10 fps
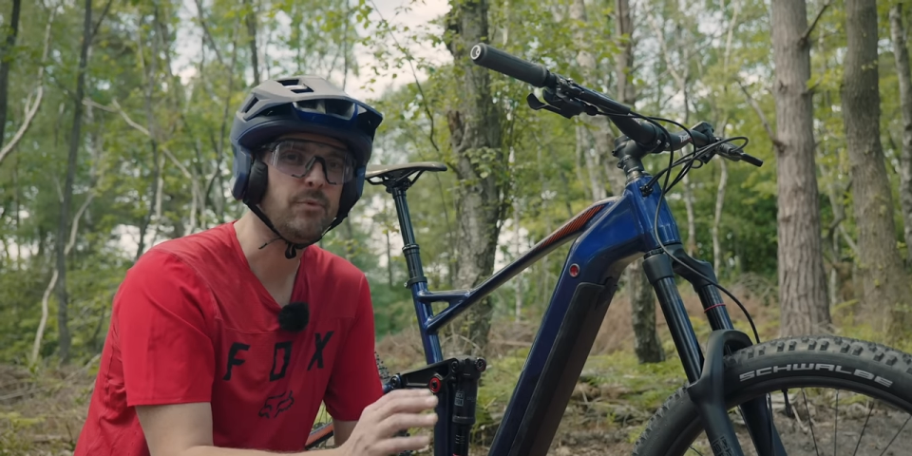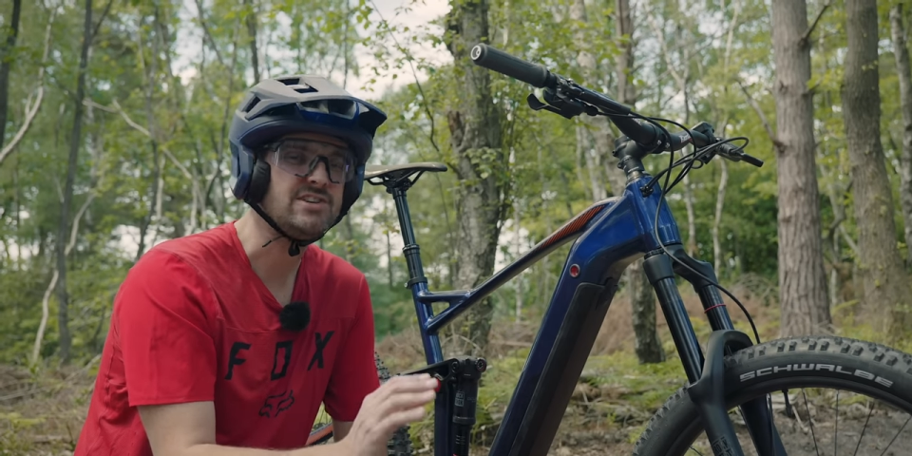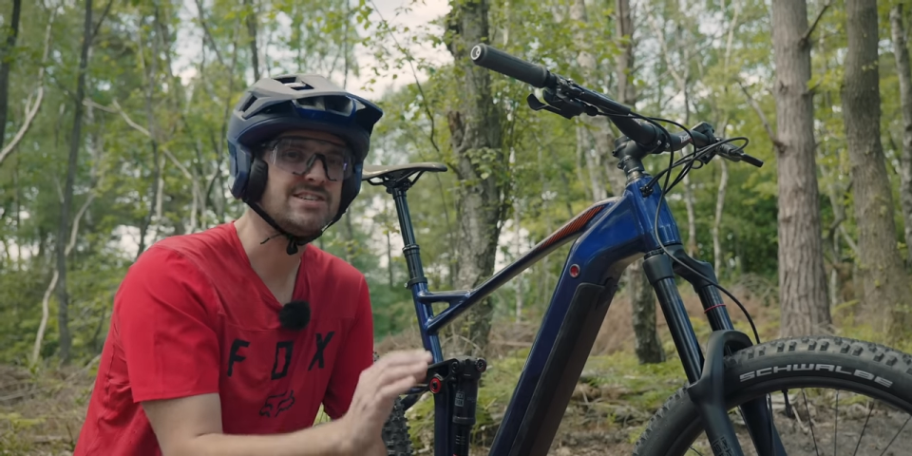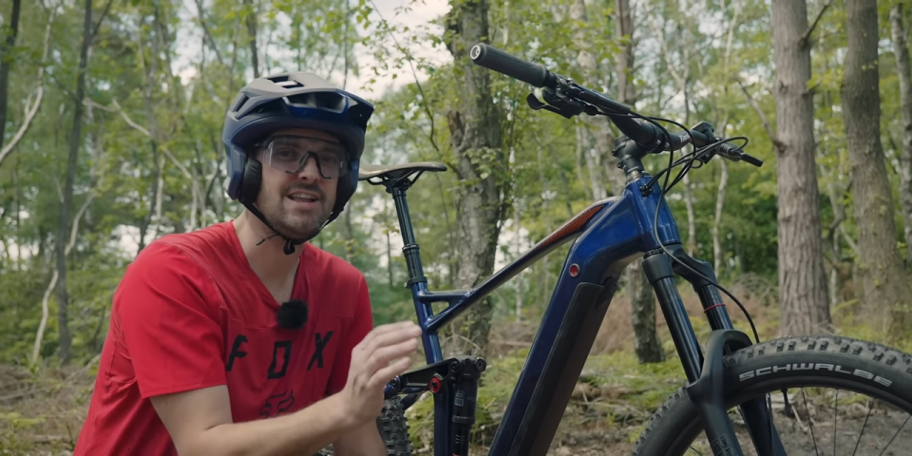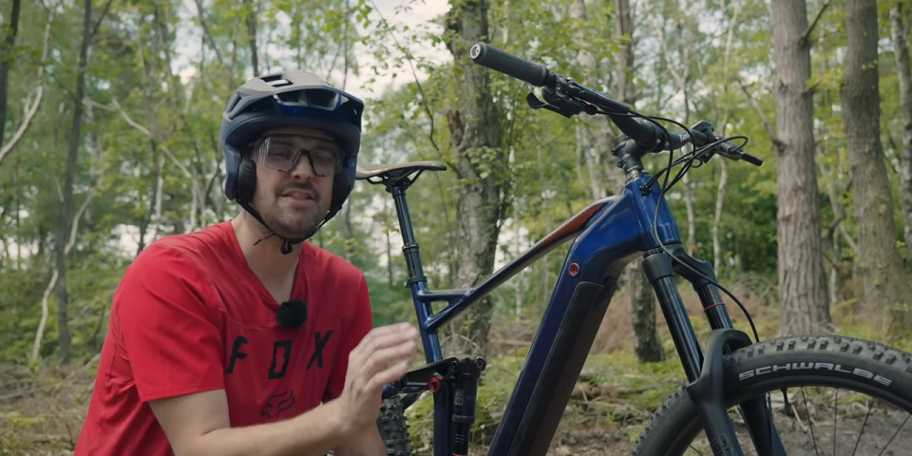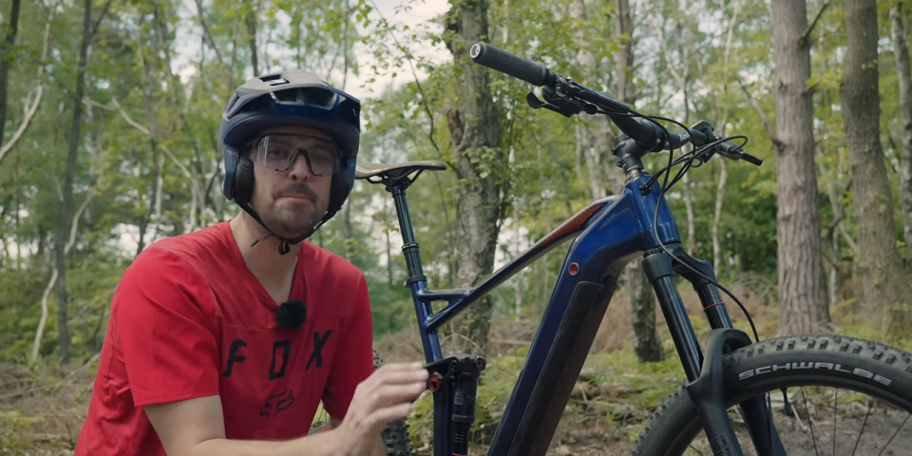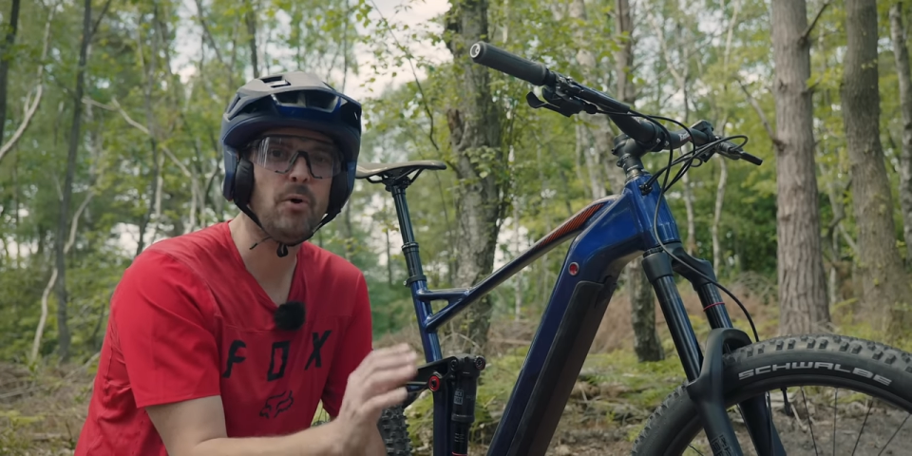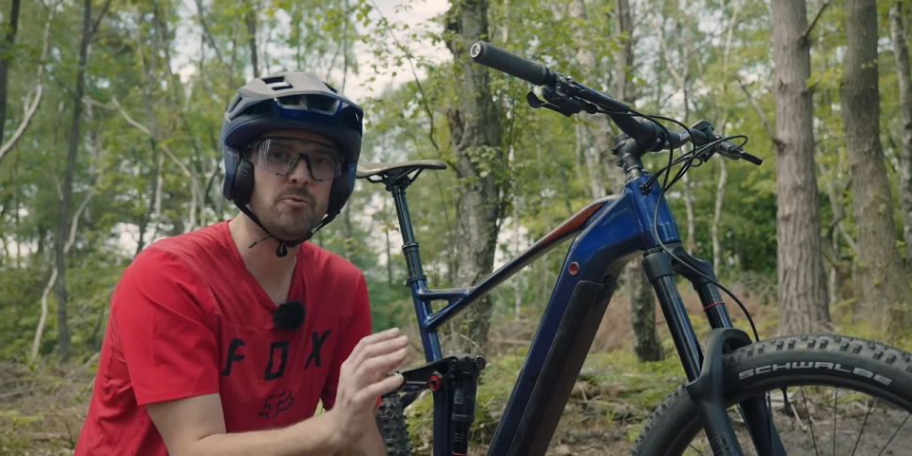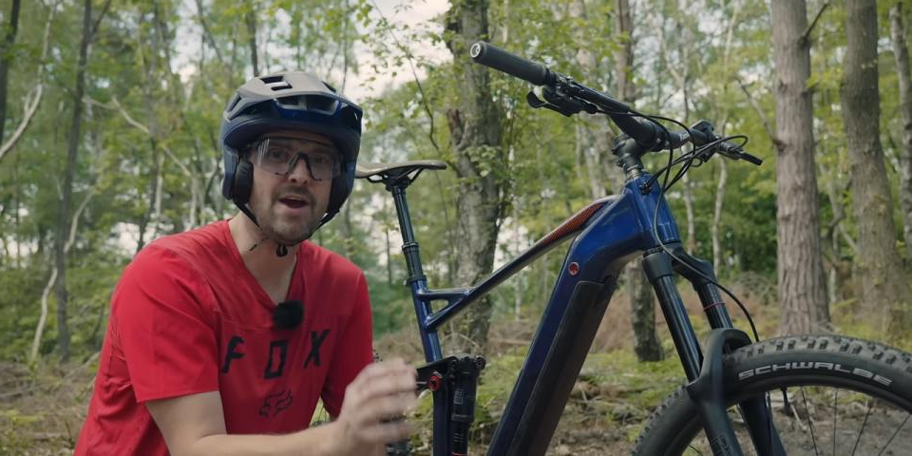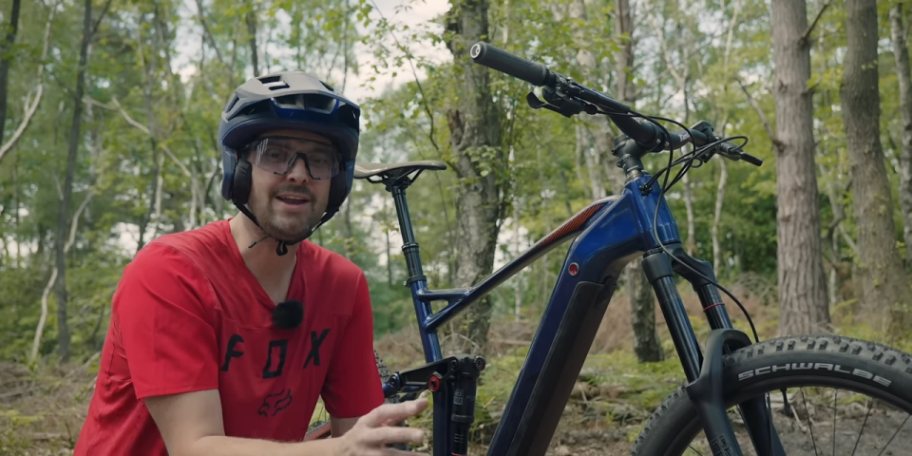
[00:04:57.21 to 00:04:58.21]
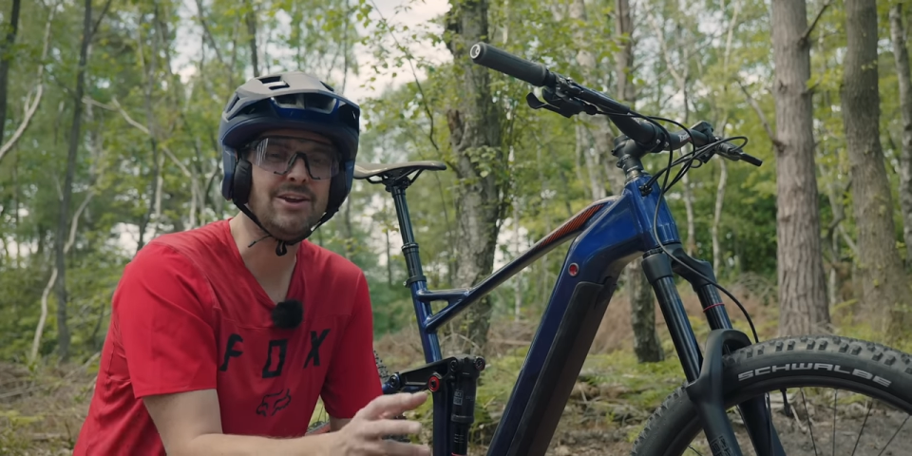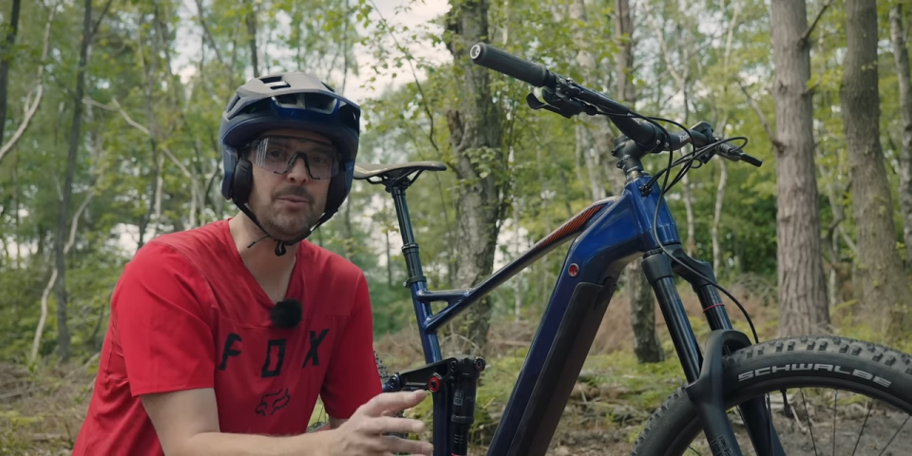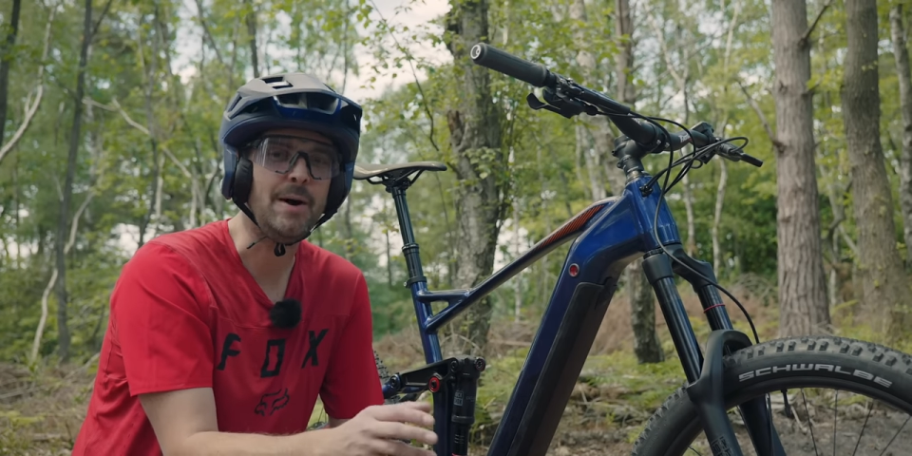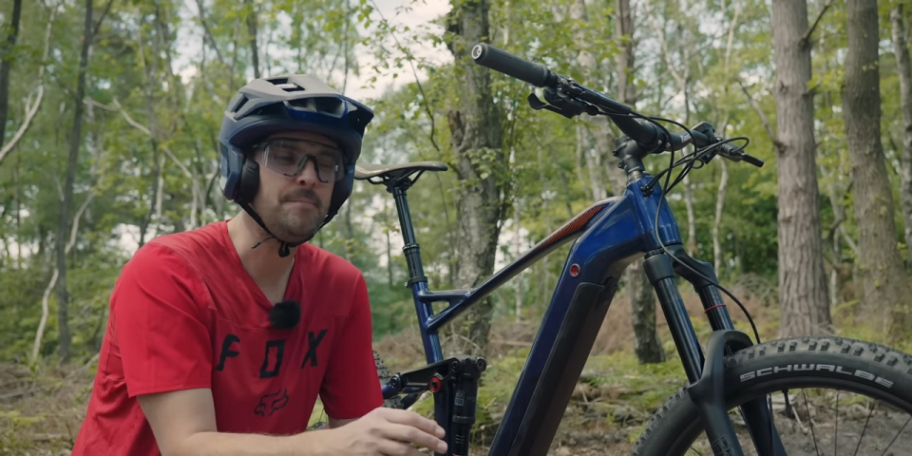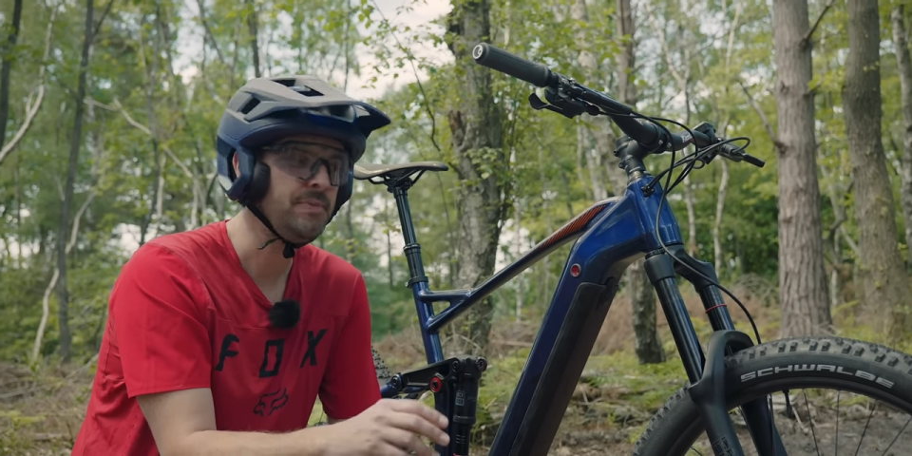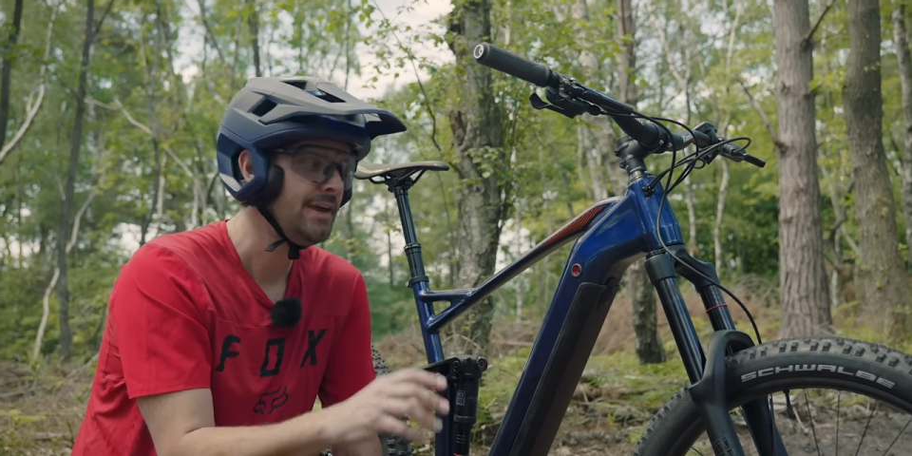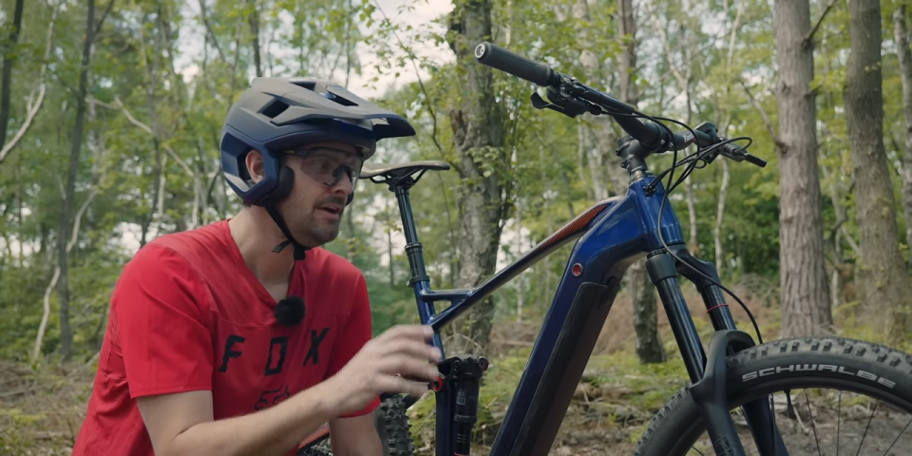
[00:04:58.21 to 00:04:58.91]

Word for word: which is like the more regular one.